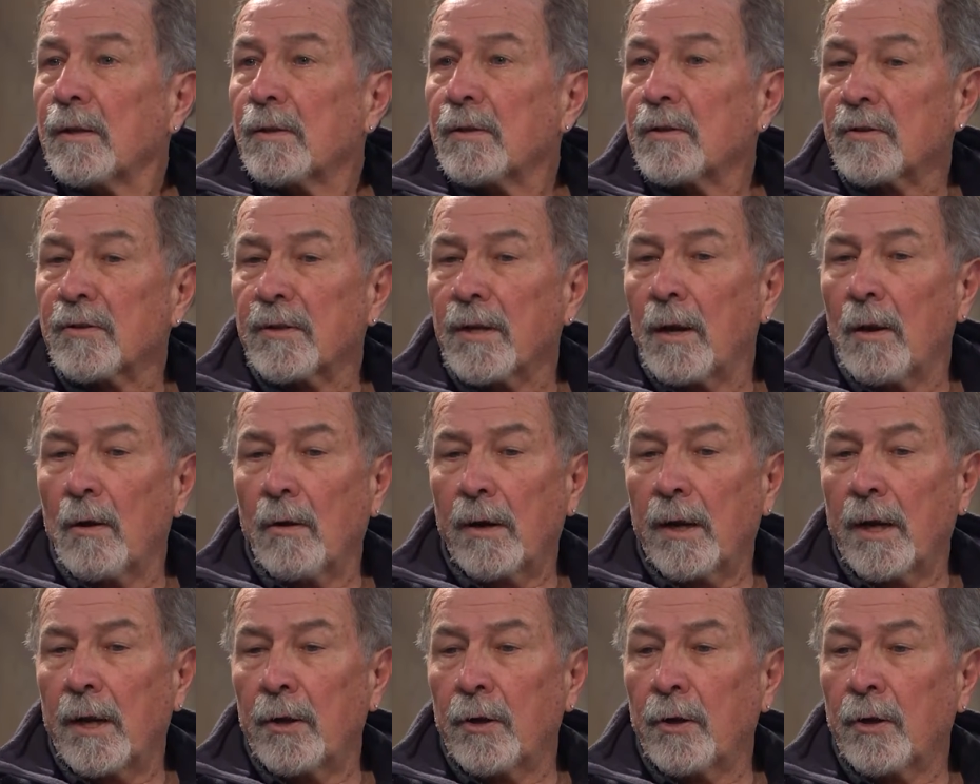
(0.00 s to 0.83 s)
to say,
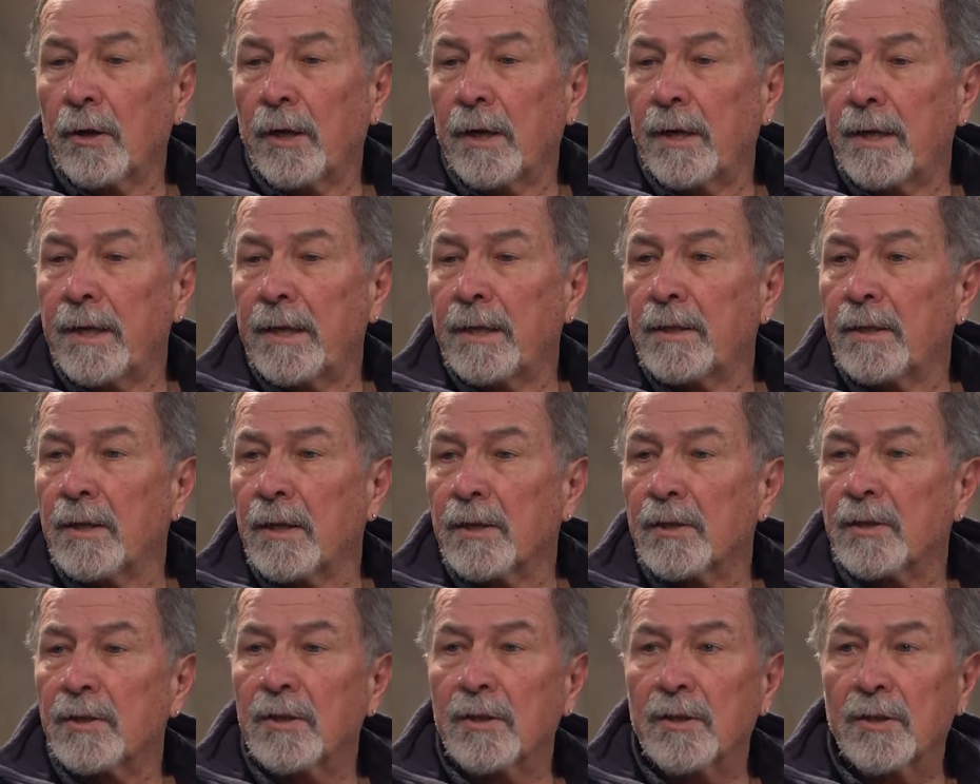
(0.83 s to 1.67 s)
okay, you're going to need
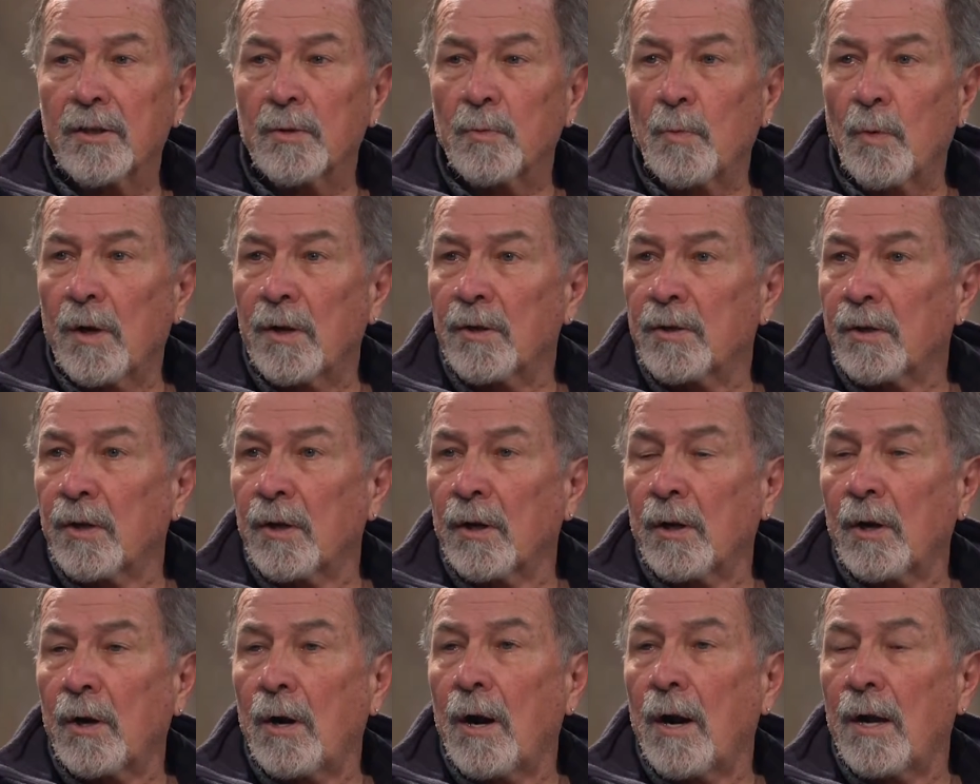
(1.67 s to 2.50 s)
this. This is what it's going
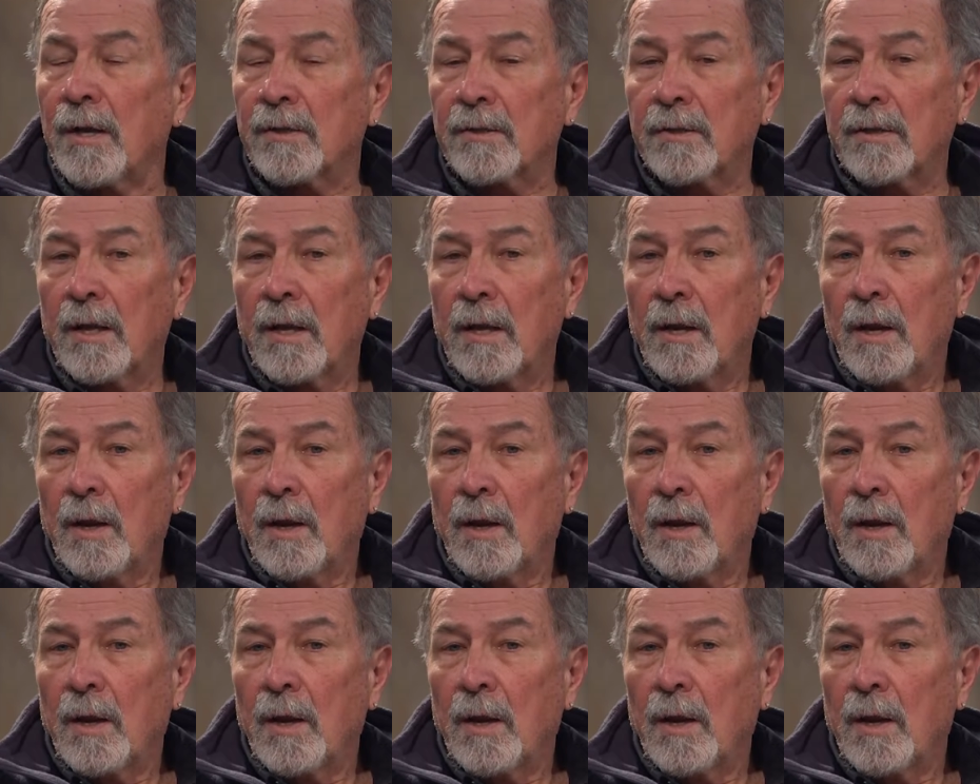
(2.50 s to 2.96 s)
to cost.